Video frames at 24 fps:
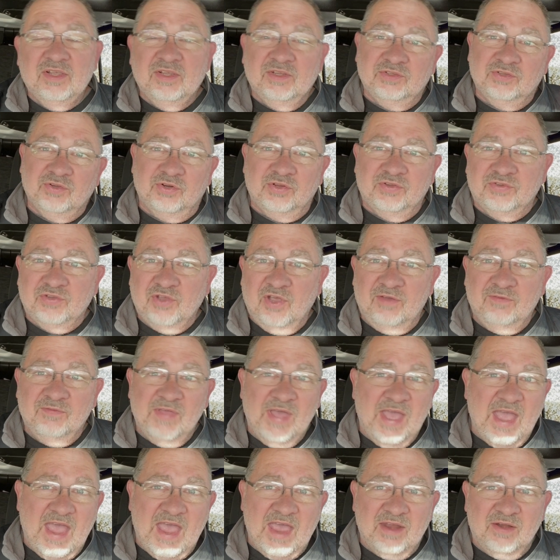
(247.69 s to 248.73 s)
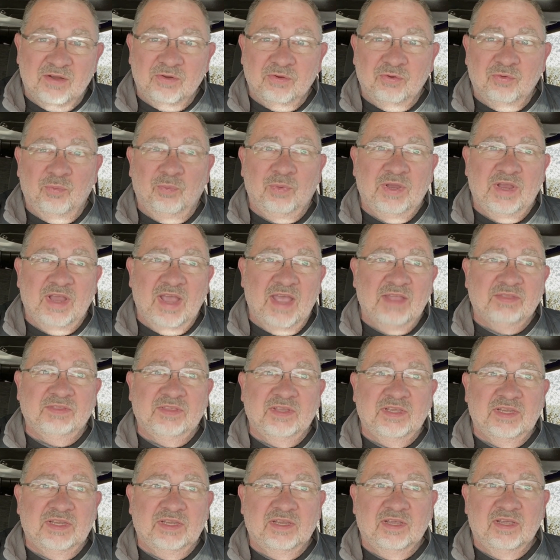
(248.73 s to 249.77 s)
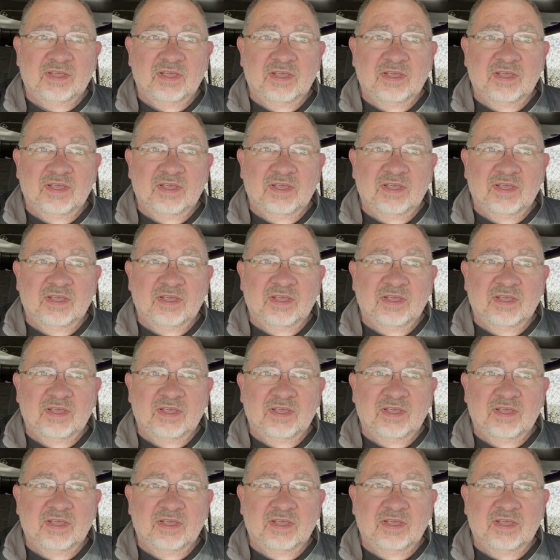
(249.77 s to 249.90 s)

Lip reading: So to solve that, we got the